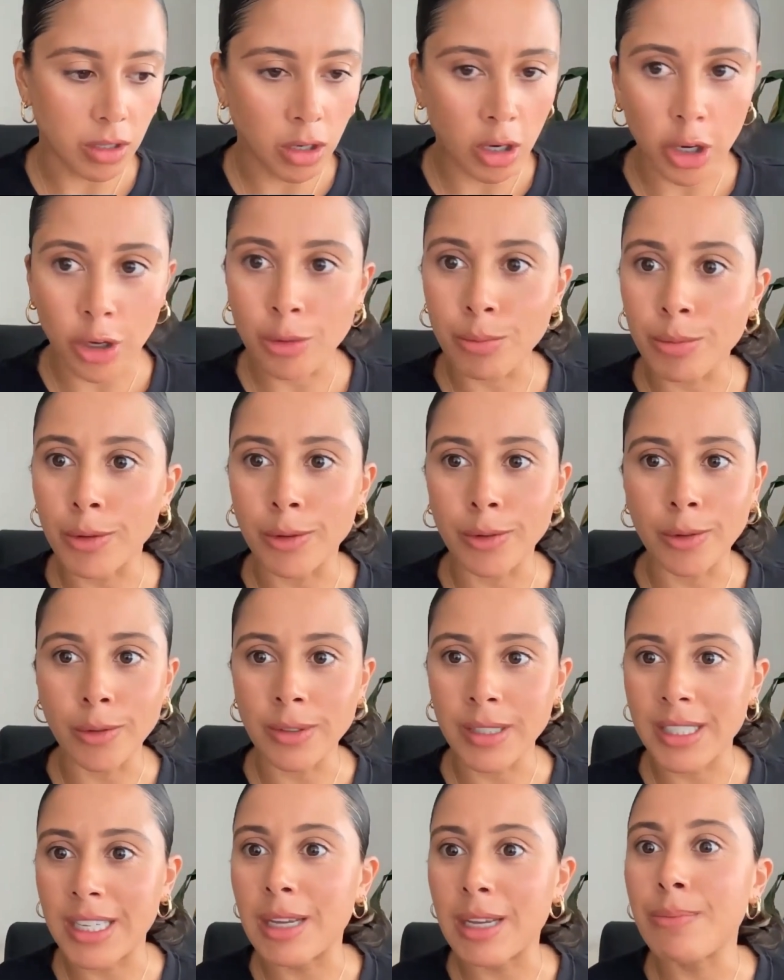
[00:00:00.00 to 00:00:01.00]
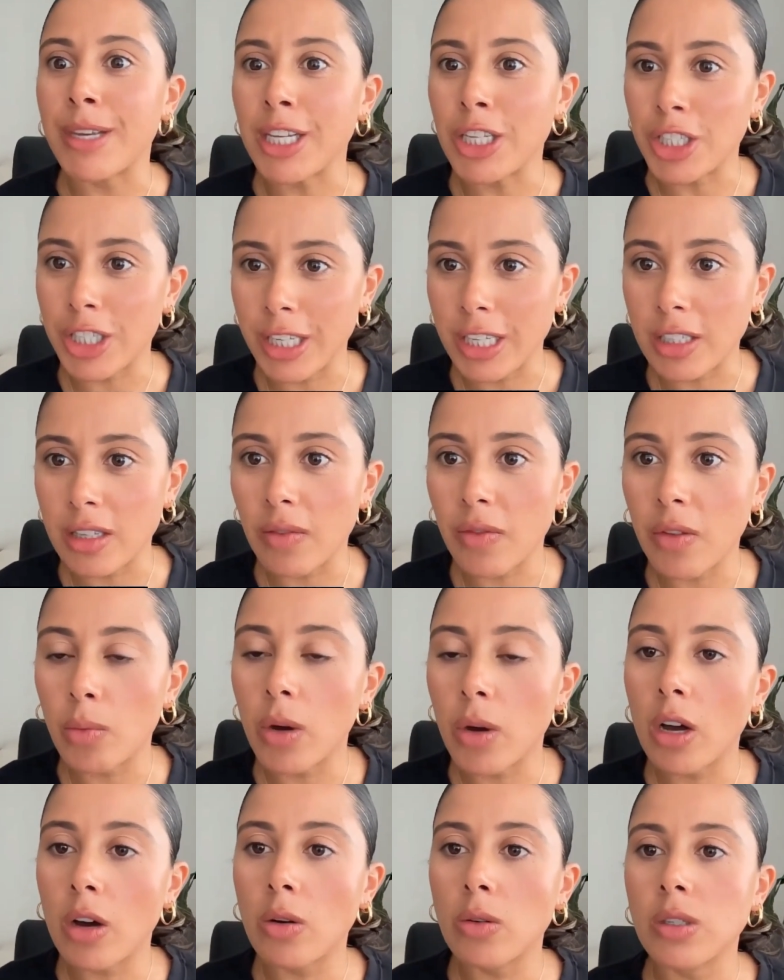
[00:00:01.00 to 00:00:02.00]
global CPGs of the
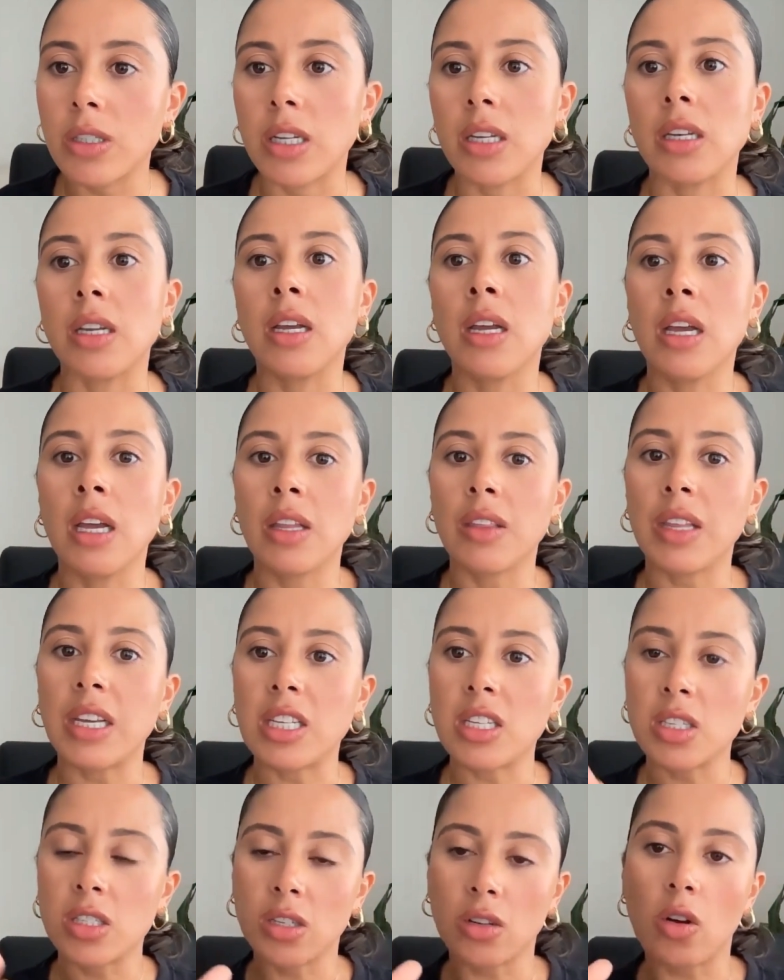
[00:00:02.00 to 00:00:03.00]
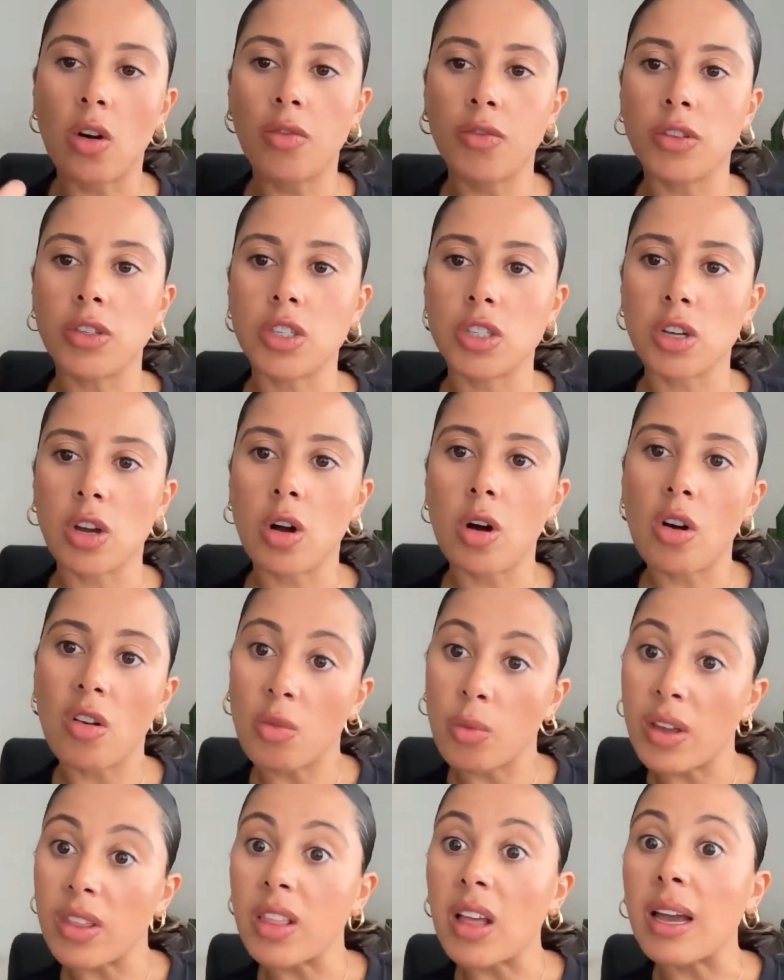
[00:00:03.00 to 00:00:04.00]
world, and they often start
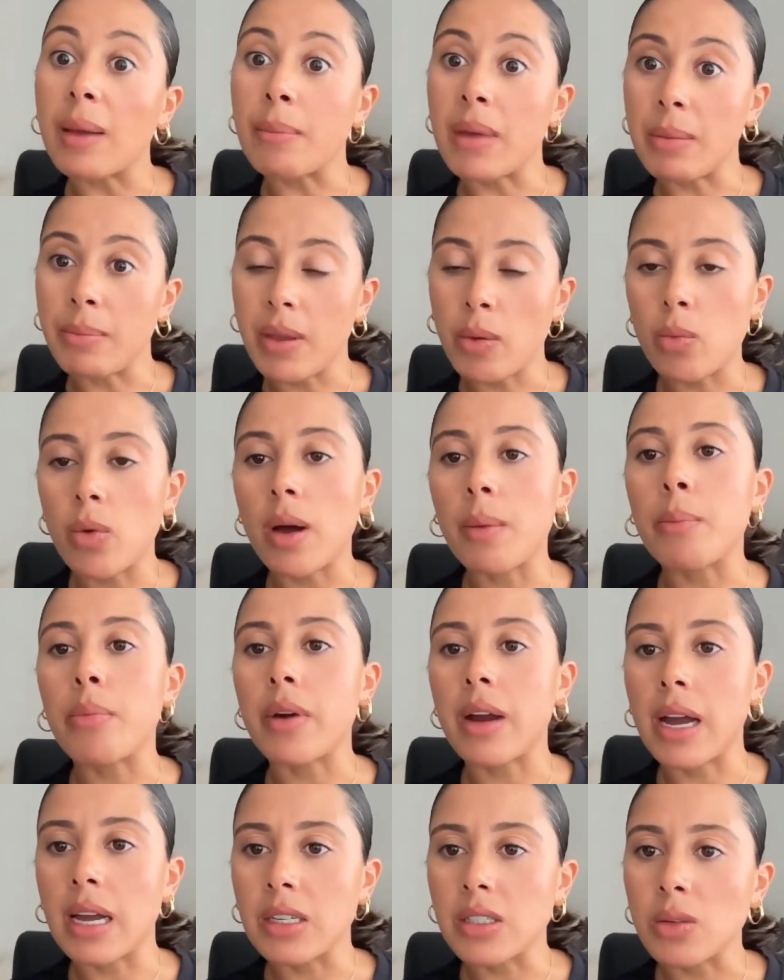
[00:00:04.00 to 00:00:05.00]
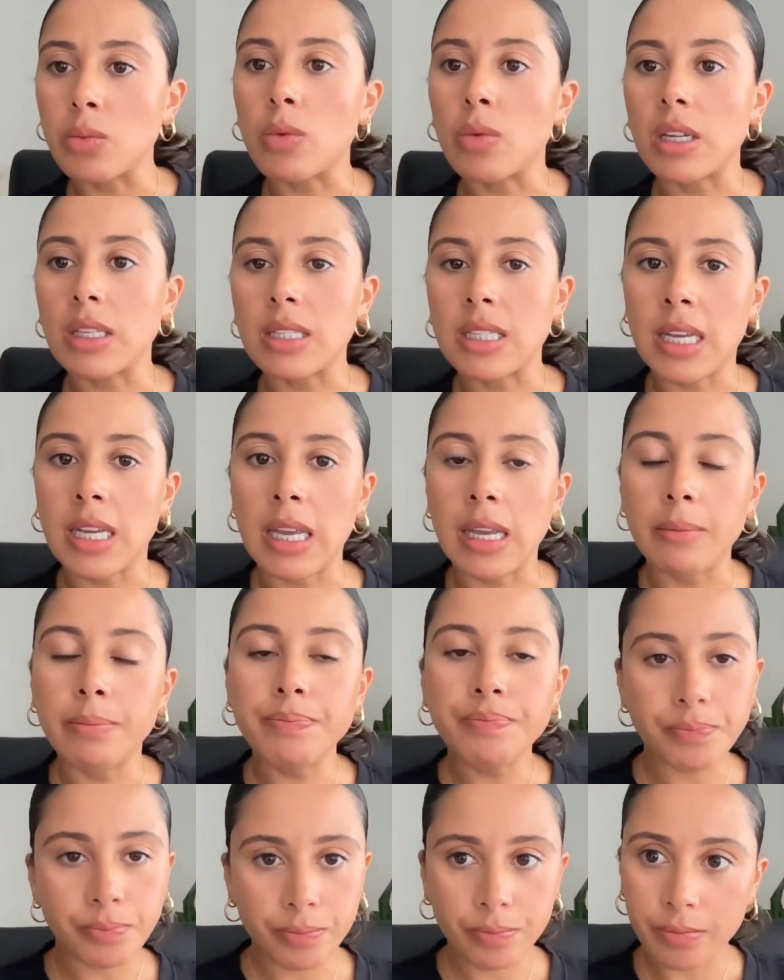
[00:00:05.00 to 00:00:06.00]
off with like maybe one brand and one team,
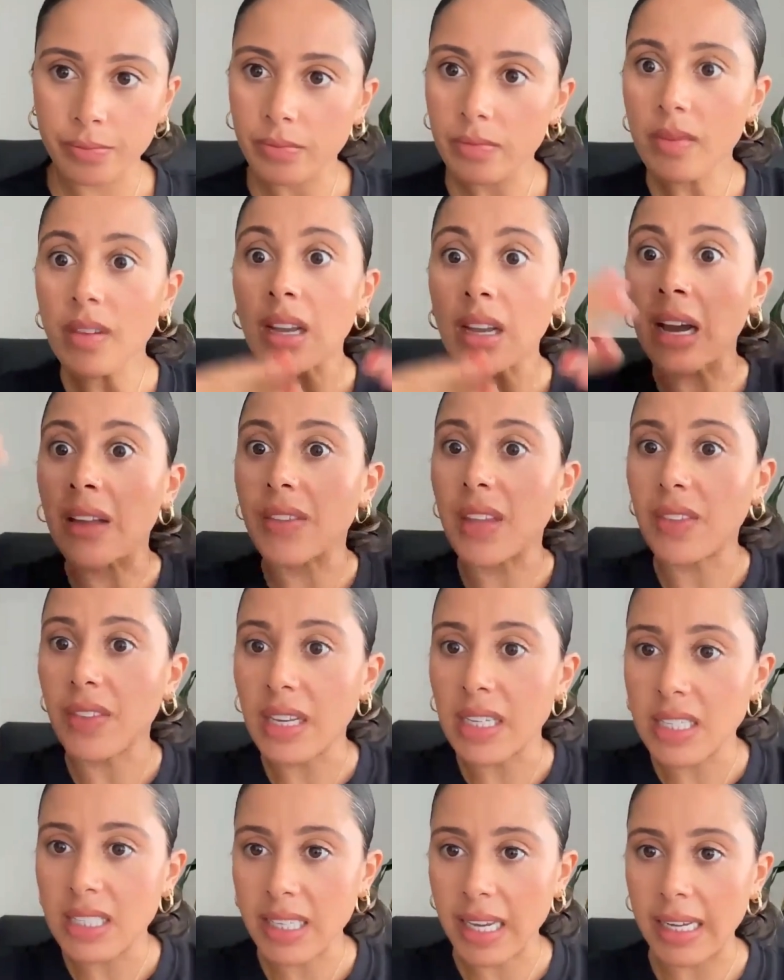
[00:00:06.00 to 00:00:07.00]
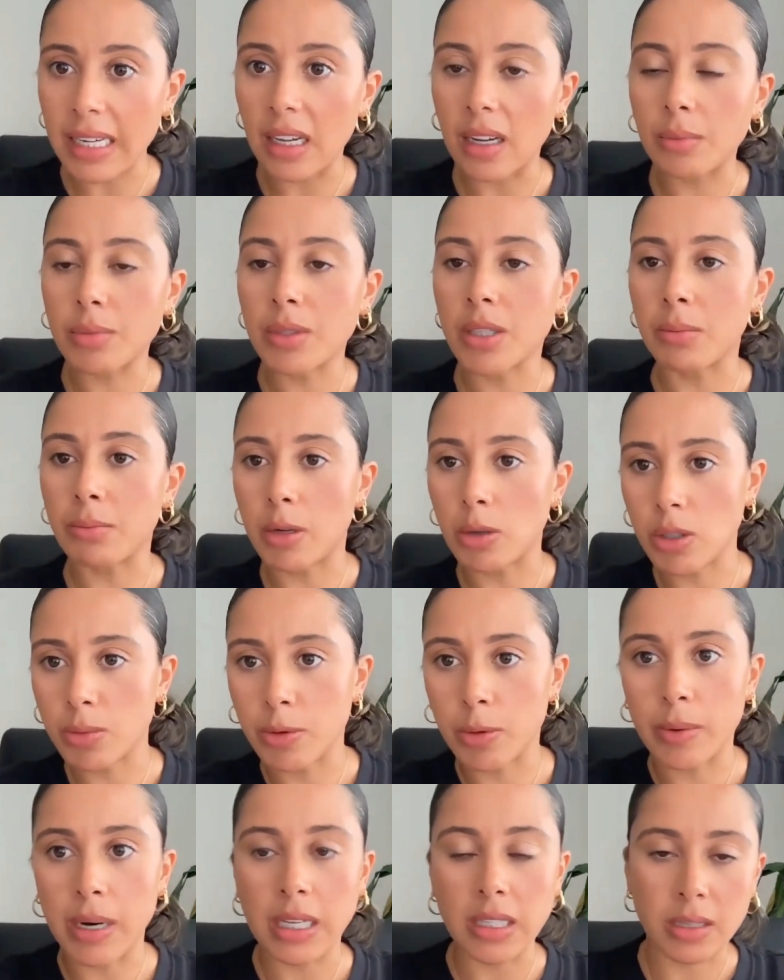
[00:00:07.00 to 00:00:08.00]
and then they scale up to
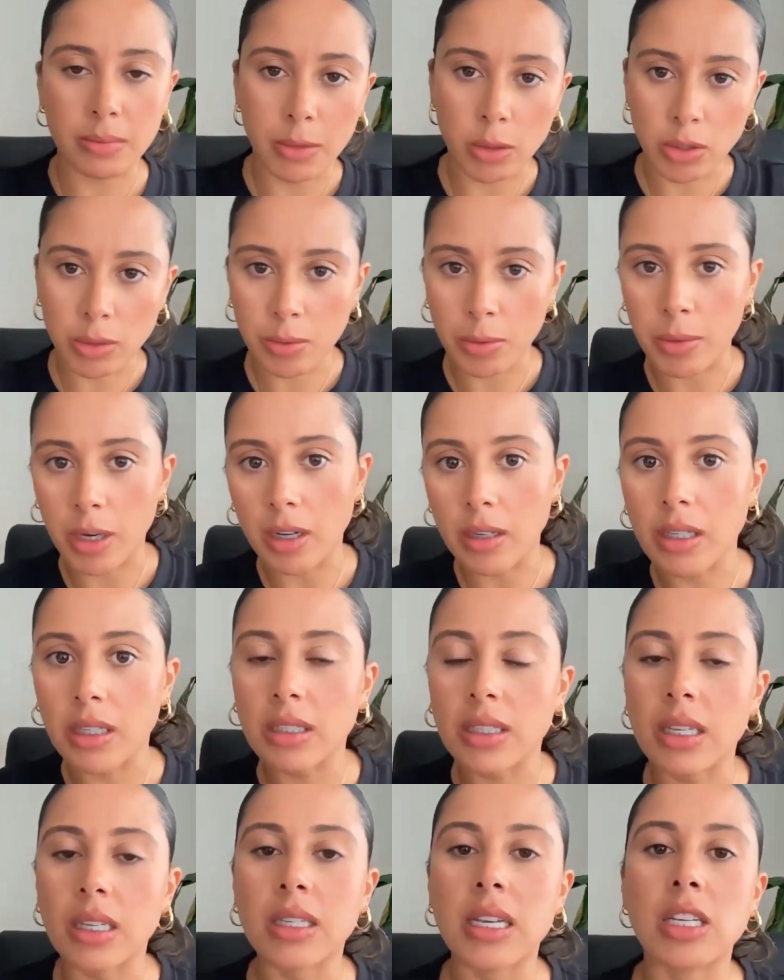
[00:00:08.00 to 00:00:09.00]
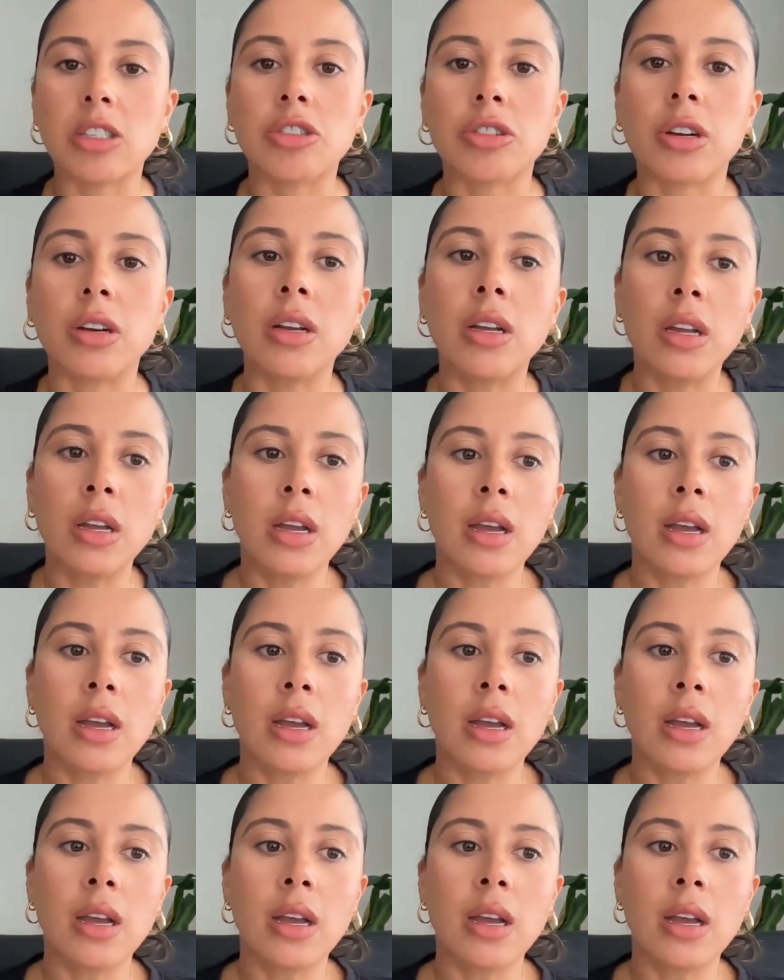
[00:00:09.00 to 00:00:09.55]
multiple brands and multiple markets, etc.